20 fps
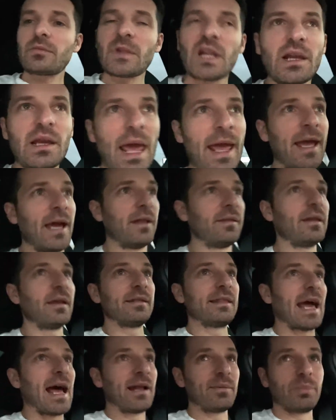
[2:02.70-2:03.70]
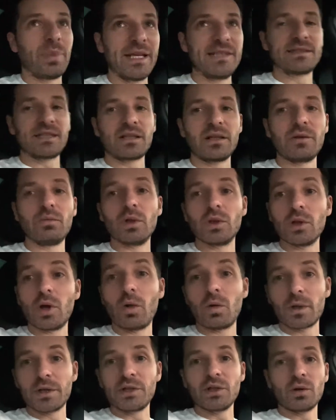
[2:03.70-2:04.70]
and that basically will
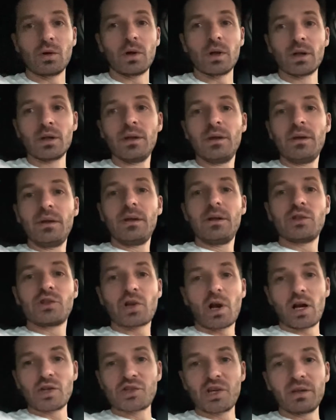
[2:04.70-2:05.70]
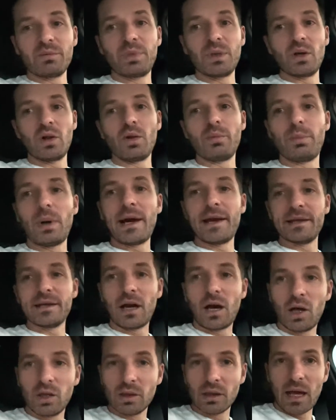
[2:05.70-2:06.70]
lower your charging bill by
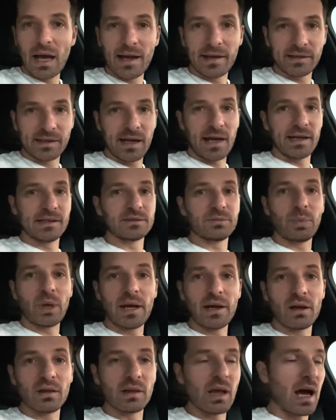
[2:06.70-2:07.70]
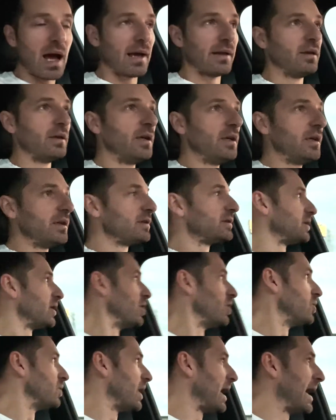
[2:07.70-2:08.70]
a lot, guys, by a lot.
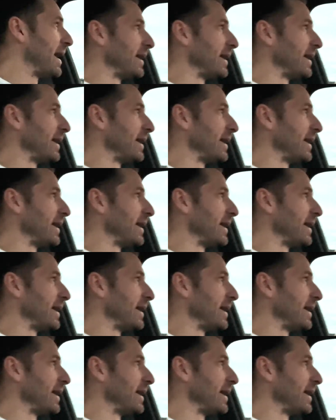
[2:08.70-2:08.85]
So I